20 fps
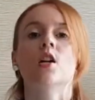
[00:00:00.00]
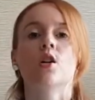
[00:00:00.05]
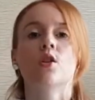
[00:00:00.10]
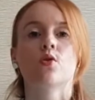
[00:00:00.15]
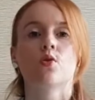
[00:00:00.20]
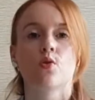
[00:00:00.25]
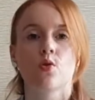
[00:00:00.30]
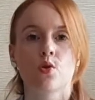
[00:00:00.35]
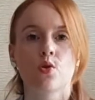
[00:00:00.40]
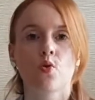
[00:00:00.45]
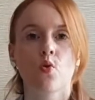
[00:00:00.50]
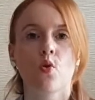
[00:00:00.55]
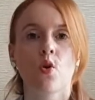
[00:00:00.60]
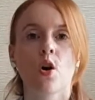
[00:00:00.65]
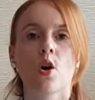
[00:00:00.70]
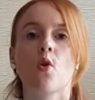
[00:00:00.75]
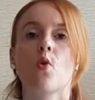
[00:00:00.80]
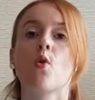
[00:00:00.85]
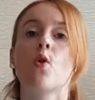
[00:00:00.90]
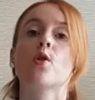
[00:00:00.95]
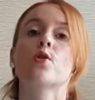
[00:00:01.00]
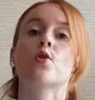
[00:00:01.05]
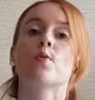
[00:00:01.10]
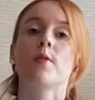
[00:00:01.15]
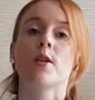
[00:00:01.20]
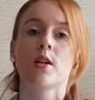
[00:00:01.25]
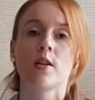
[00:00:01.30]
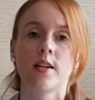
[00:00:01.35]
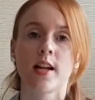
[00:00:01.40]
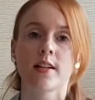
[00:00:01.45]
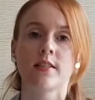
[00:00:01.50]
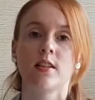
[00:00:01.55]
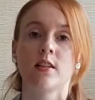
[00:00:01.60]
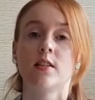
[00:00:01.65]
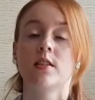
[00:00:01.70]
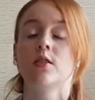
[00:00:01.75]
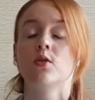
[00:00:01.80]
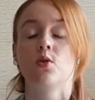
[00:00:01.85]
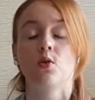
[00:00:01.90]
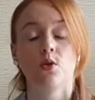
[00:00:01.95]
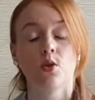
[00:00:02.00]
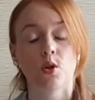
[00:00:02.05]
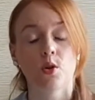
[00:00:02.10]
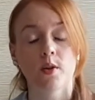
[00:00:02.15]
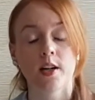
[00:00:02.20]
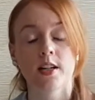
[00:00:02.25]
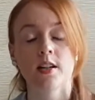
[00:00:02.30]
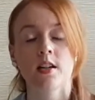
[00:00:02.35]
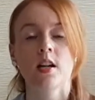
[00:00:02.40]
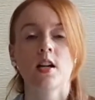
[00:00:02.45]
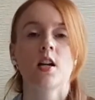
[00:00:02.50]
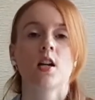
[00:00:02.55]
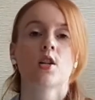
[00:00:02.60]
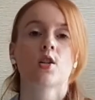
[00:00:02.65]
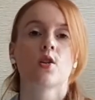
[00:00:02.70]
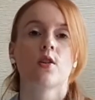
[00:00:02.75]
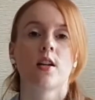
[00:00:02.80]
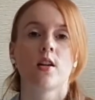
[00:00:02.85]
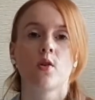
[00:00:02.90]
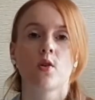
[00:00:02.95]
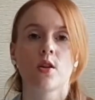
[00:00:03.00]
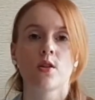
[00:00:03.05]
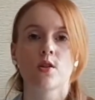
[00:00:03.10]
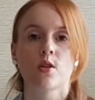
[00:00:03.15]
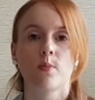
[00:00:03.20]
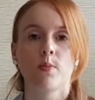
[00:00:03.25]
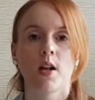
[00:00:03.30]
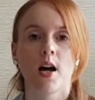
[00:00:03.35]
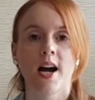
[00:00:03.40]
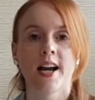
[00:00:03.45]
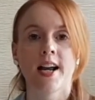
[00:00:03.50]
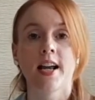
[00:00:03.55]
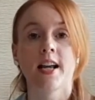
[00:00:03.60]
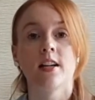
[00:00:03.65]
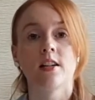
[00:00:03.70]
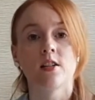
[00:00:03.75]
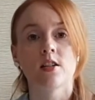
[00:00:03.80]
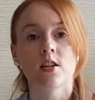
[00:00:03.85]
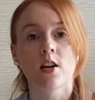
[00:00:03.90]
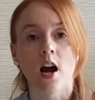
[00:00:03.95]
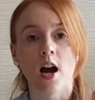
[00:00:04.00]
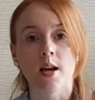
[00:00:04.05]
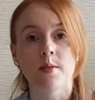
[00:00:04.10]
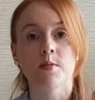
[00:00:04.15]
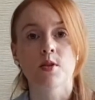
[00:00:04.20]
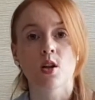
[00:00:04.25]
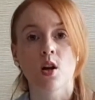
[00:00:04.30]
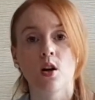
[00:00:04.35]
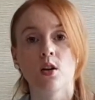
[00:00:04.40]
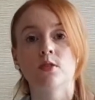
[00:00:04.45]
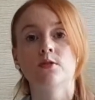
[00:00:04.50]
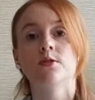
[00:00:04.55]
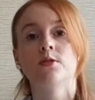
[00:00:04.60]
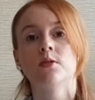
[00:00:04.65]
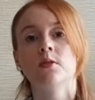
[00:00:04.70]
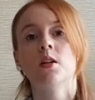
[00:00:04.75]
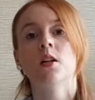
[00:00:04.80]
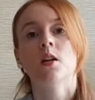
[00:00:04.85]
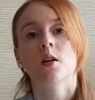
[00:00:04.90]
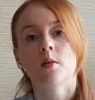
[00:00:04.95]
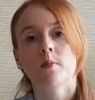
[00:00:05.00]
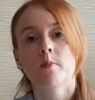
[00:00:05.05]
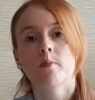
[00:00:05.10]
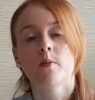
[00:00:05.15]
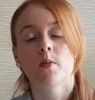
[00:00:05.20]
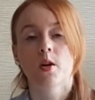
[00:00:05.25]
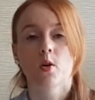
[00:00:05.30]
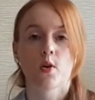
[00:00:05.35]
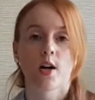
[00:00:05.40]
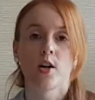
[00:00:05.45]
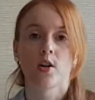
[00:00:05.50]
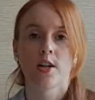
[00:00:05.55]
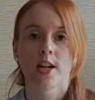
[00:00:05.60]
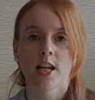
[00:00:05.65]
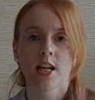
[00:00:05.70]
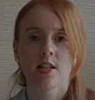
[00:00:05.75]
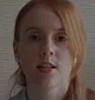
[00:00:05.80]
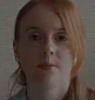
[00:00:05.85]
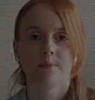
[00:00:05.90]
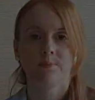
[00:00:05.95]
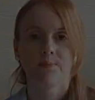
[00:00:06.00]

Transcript: to store or to be connected to the grid so that you can supply in times of greater need.